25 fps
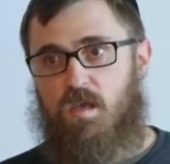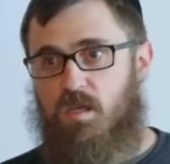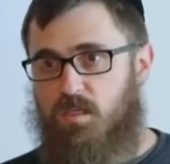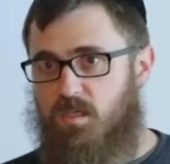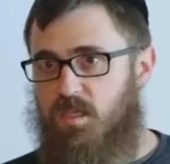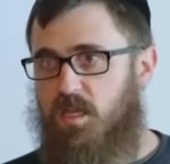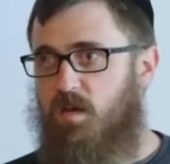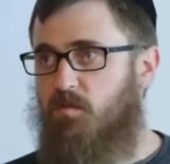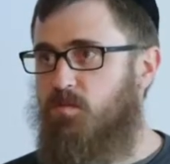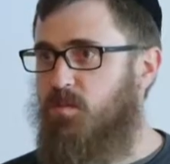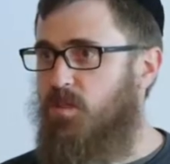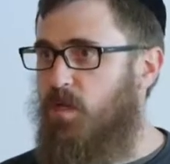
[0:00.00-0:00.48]

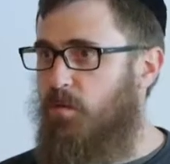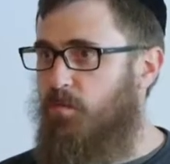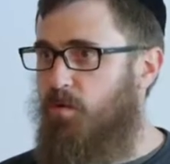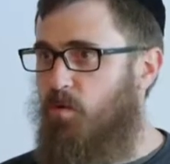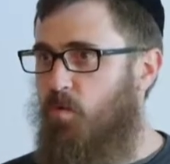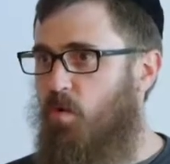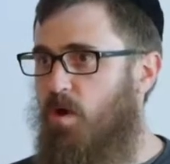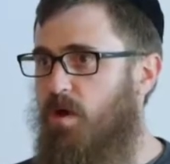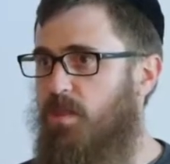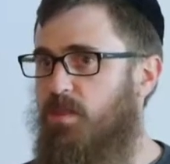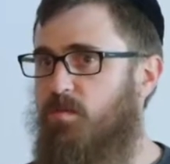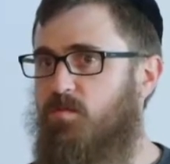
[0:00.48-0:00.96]
So that was number
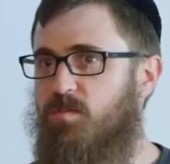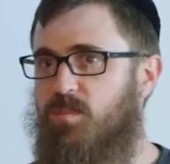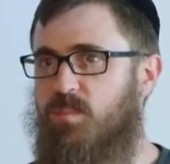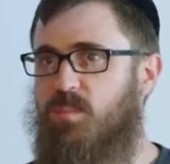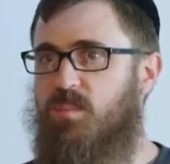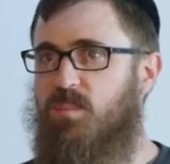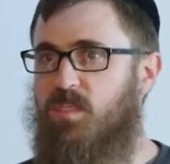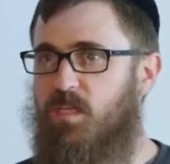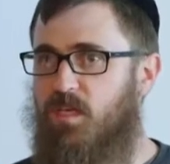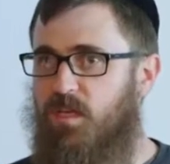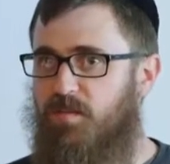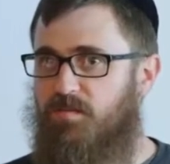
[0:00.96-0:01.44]
one. There was a
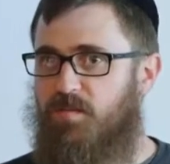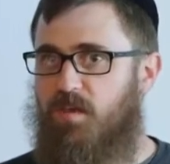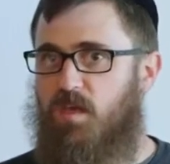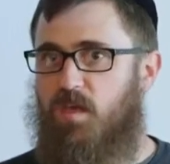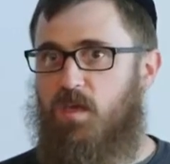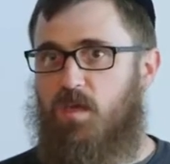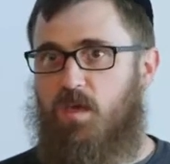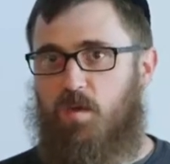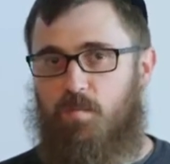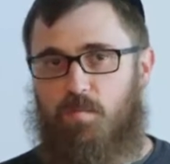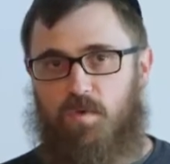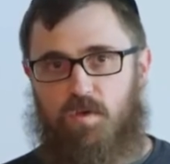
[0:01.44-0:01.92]

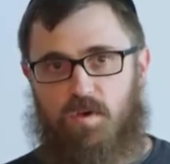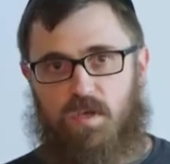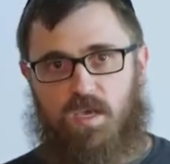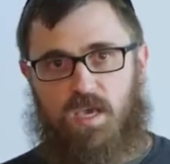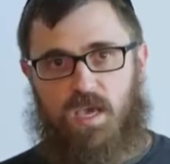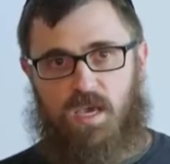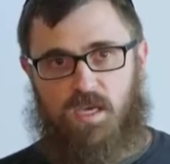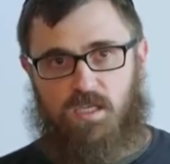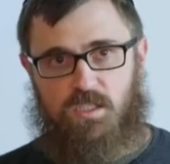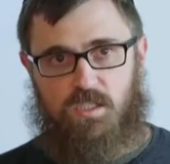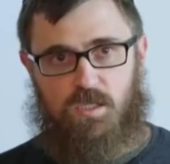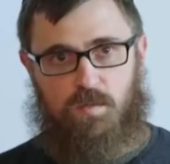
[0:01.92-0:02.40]
significant
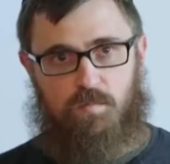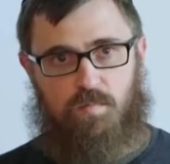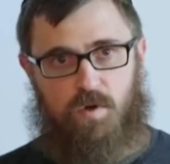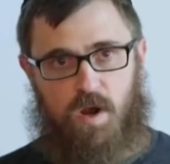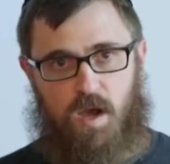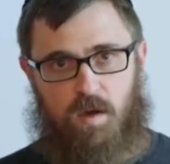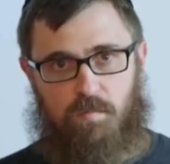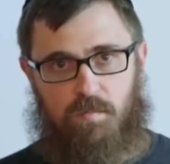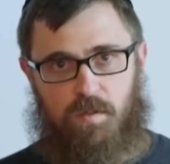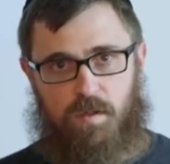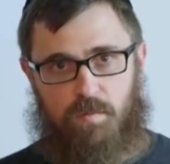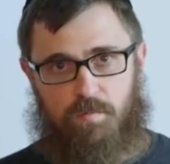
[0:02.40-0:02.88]
communication
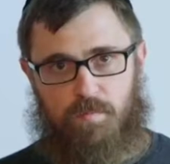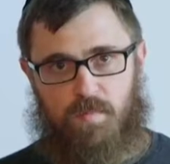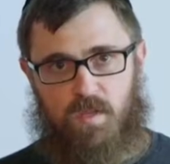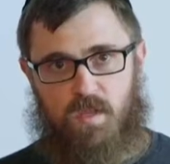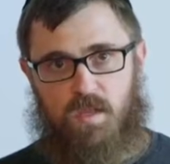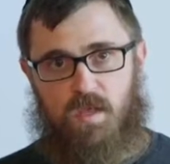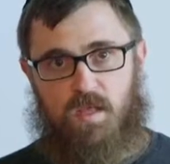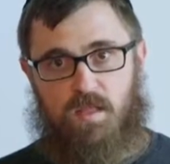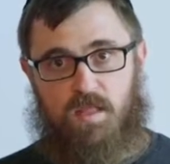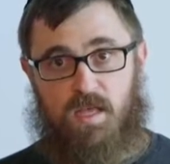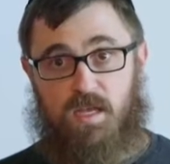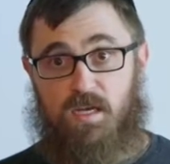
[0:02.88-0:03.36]
problem
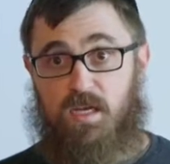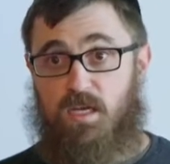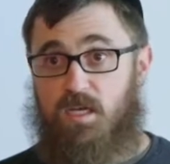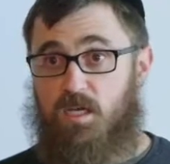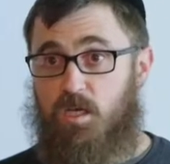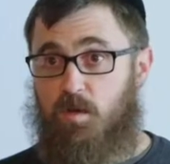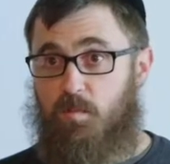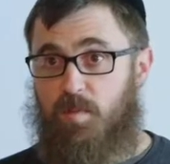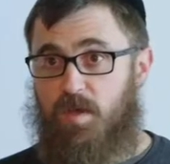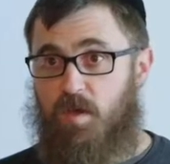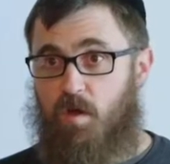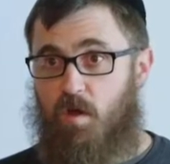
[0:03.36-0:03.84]
that
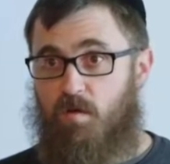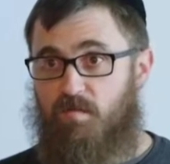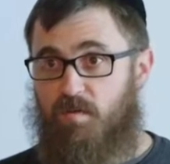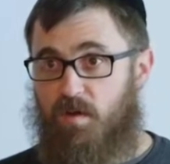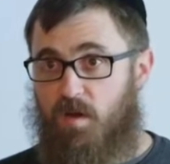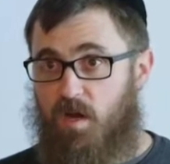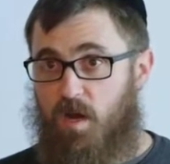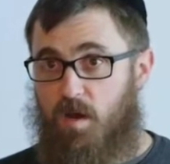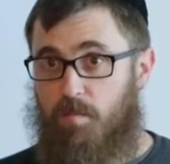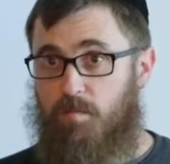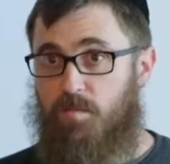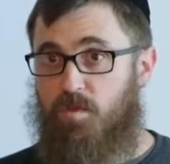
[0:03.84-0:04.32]
needed to be
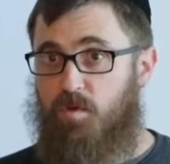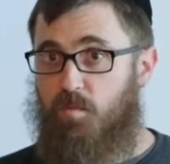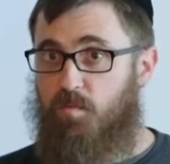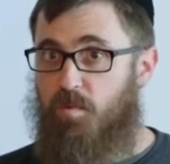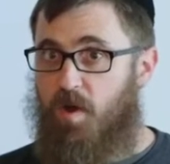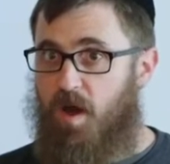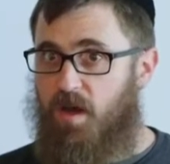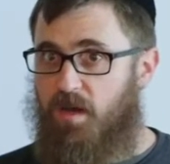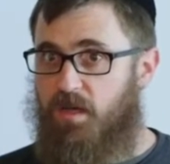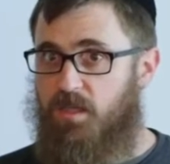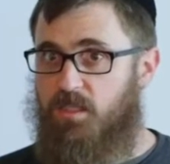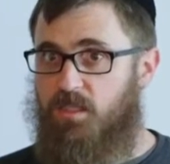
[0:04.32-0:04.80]
overcome through
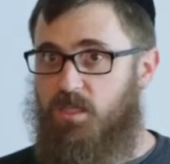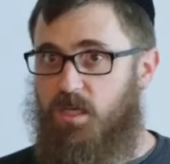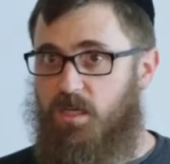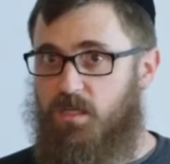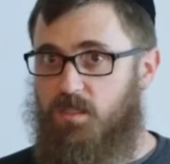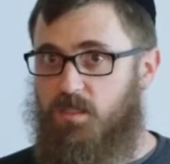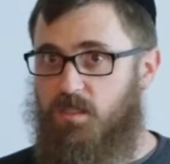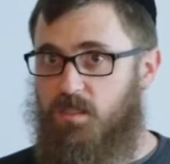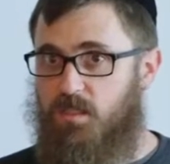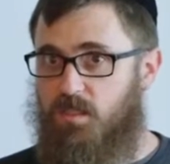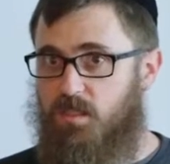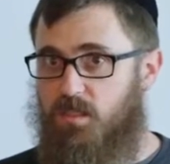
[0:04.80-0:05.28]
product
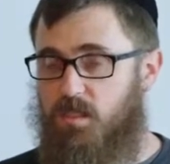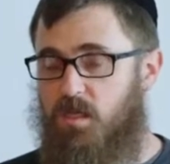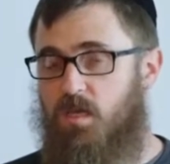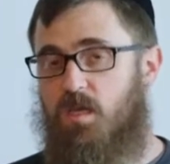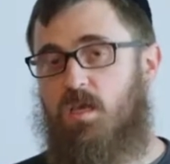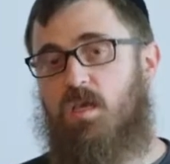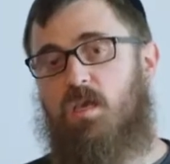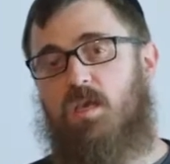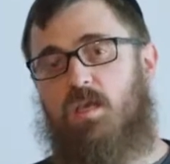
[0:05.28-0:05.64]
changes.